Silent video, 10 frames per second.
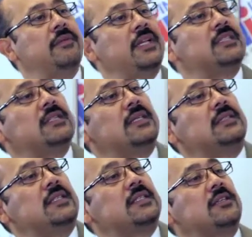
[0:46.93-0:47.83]
this
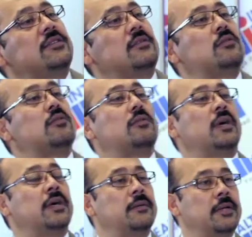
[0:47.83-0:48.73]
discussion
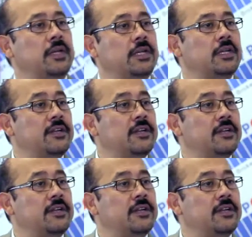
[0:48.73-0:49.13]
in